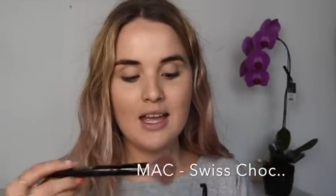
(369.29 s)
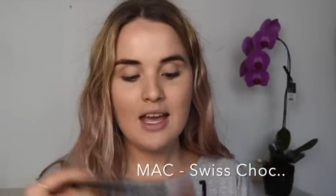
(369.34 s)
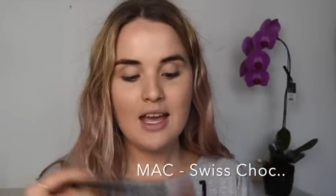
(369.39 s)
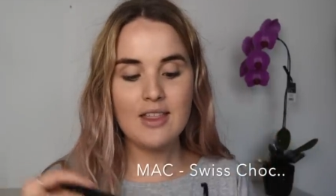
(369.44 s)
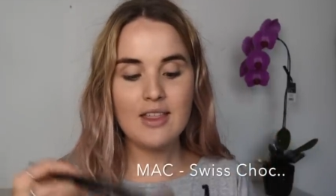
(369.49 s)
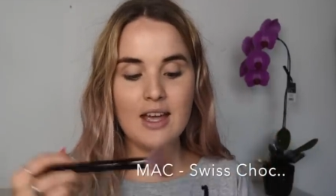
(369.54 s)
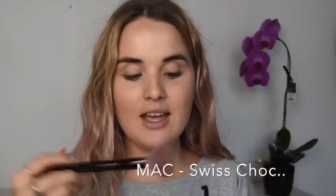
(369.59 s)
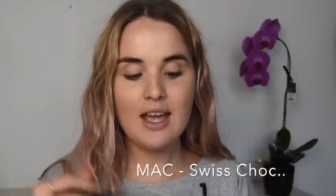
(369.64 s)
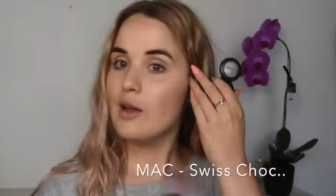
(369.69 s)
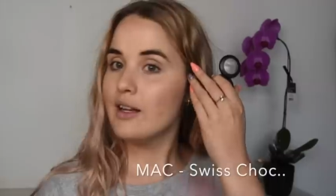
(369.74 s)

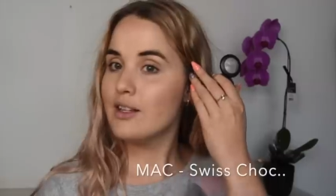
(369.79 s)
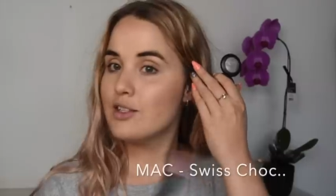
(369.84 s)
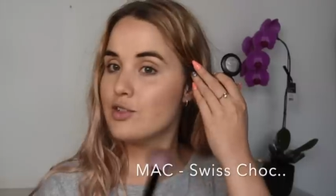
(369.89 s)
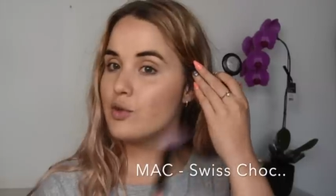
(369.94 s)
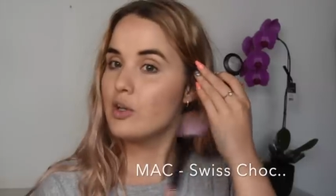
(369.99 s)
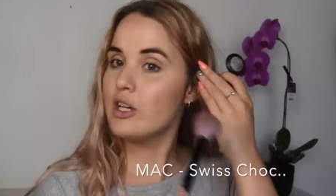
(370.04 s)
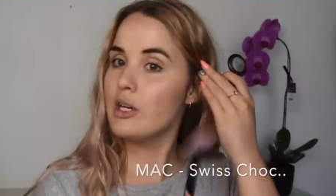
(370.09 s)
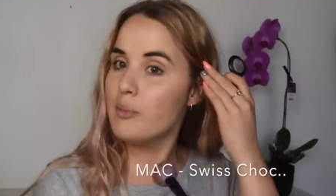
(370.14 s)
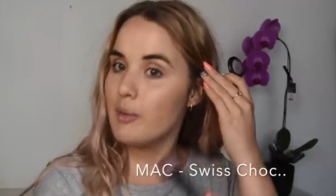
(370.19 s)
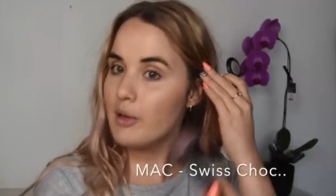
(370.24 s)
and that it's
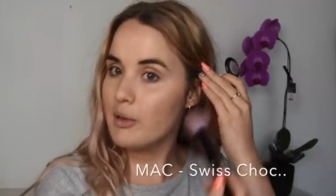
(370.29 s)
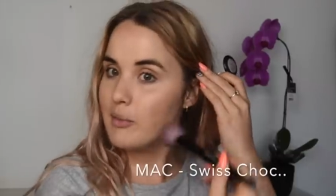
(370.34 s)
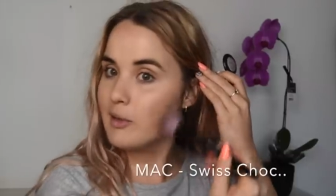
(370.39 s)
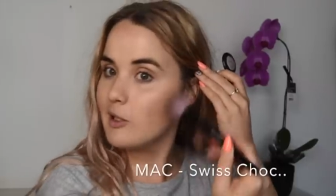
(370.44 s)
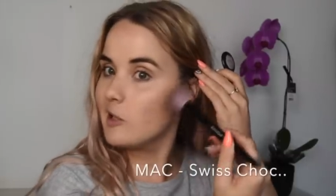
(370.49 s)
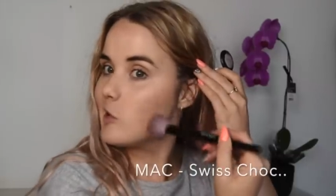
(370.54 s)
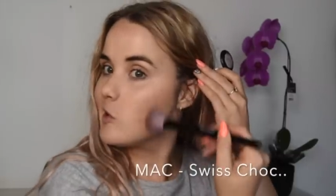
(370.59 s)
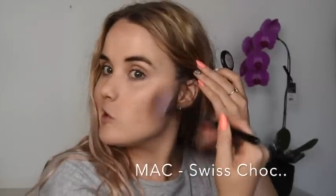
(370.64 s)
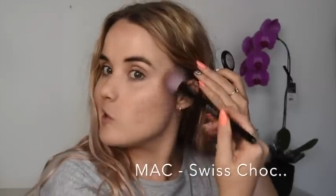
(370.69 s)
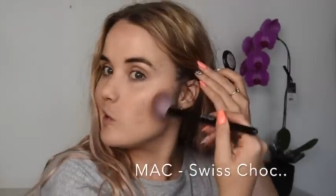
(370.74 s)
really
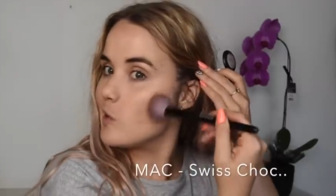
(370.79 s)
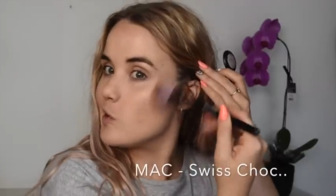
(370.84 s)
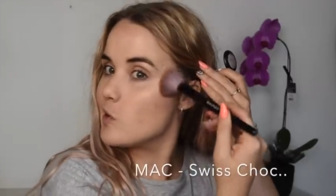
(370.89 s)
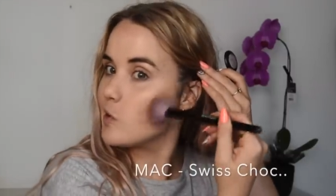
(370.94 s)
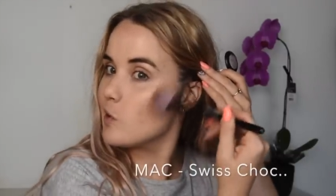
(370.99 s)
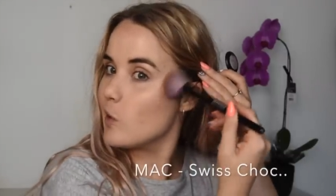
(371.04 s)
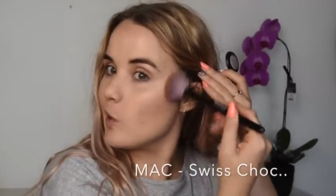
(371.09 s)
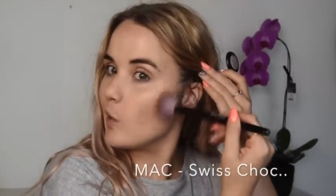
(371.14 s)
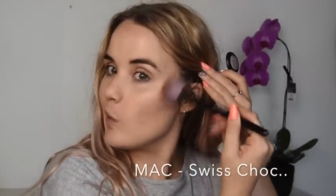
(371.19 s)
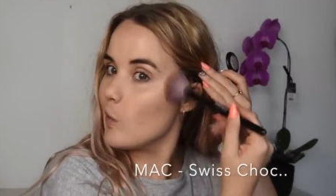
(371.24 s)
pigmented, so I just
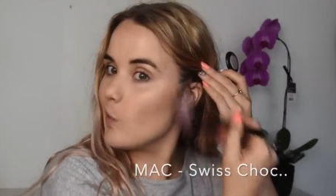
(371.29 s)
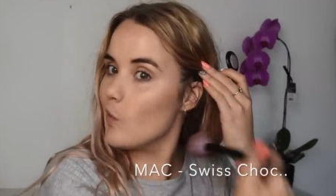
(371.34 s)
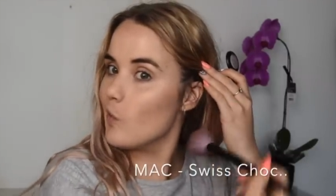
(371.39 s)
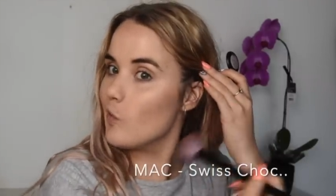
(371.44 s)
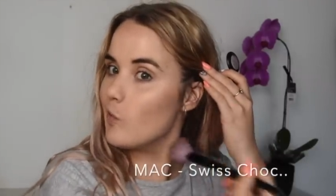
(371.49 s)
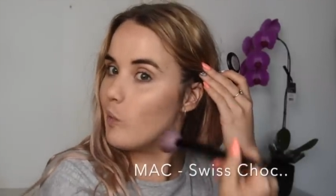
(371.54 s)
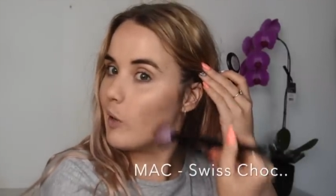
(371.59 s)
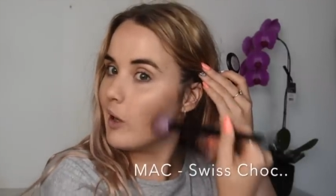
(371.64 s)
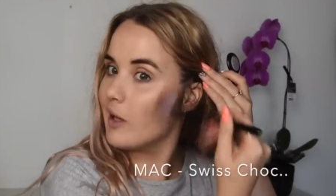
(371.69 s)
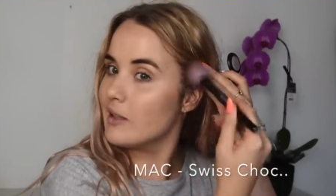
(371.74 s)
start
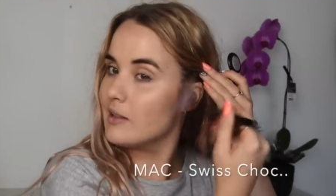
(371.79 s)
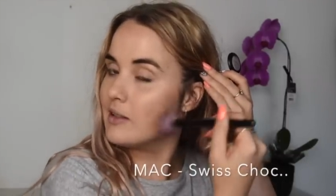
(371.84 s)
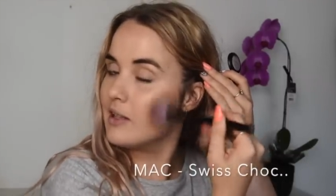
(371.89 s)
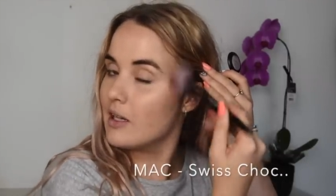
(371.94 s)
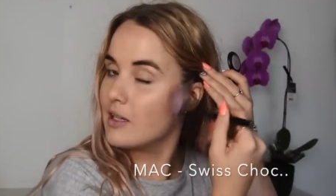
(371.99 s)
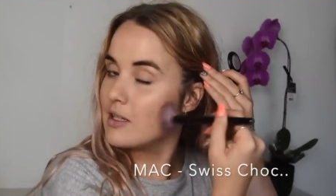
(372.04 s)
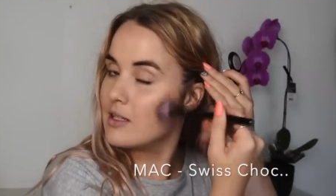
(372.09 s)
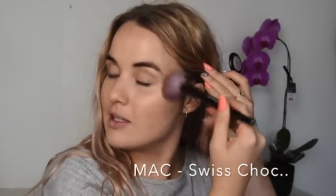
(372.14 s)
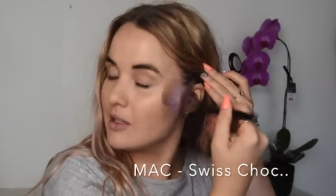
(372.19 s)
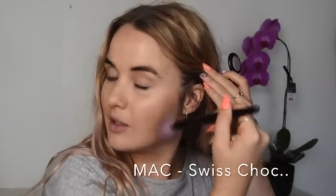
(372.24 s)
off by
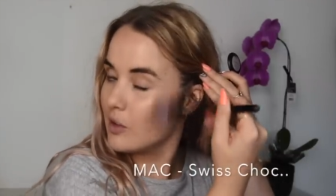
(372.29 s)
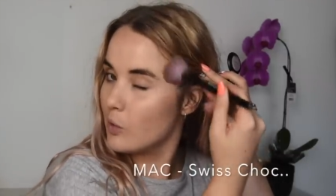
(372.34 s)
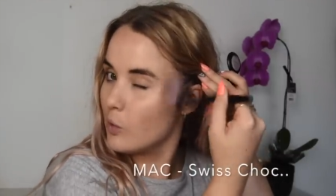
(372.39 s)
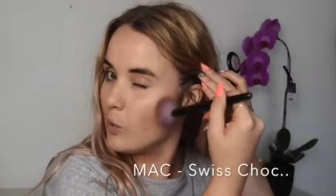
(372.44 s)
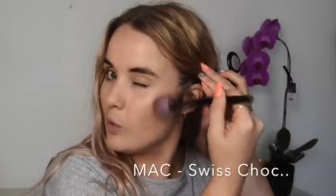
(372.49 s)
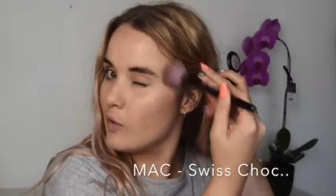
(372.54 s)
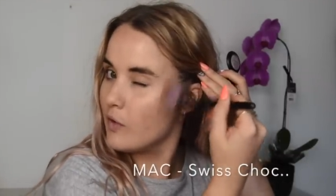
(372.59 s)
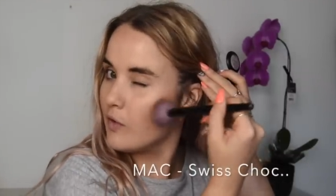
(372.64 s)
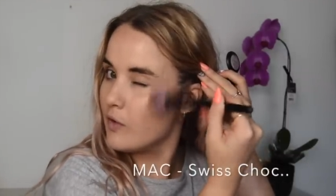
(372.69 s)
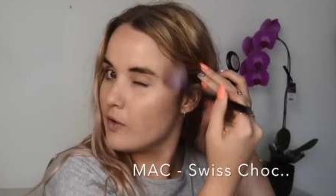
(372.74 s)
dusting it
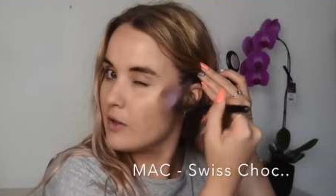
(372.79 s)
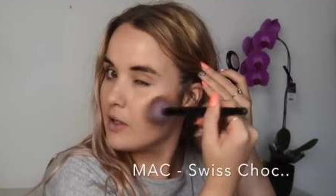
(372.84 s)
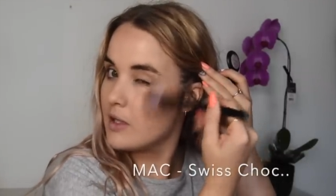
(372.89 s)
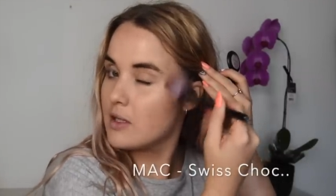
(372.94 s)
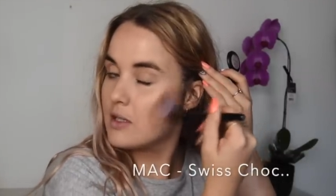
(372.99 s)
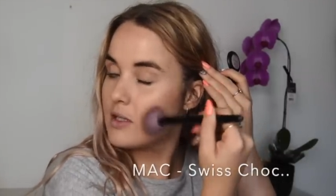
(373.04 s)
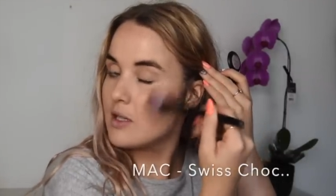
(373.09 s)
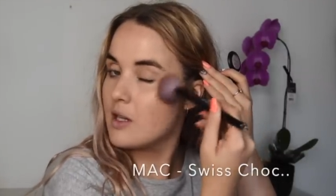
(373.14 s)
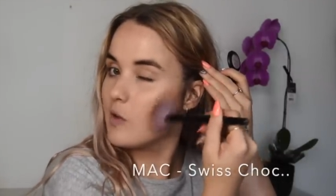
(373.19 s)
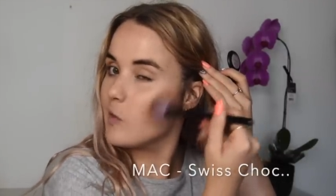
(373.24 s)
off
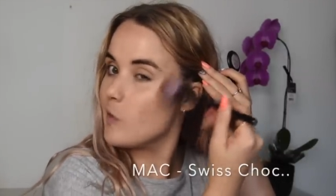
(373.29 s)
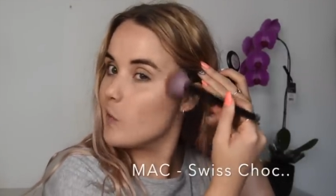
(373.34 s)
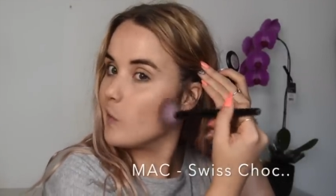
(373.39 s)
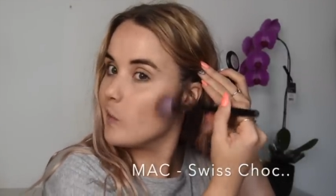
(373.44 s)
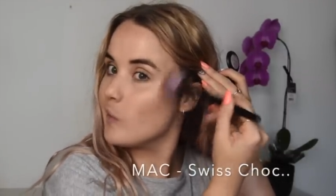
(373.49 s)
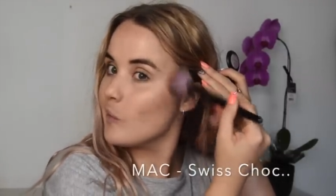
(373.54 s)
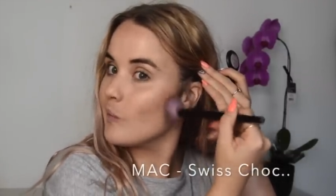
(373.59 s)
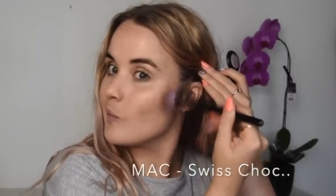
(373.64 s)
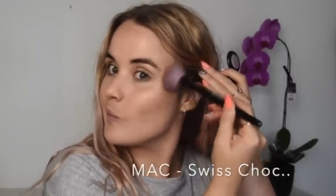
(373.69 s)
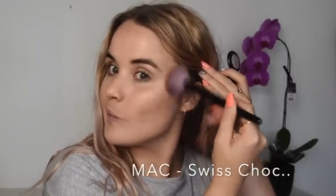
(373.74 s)
first and
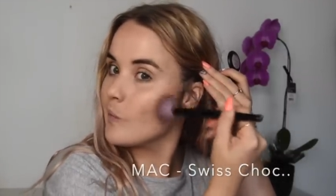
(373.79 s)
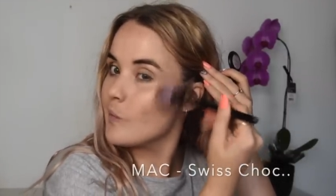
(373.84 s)
then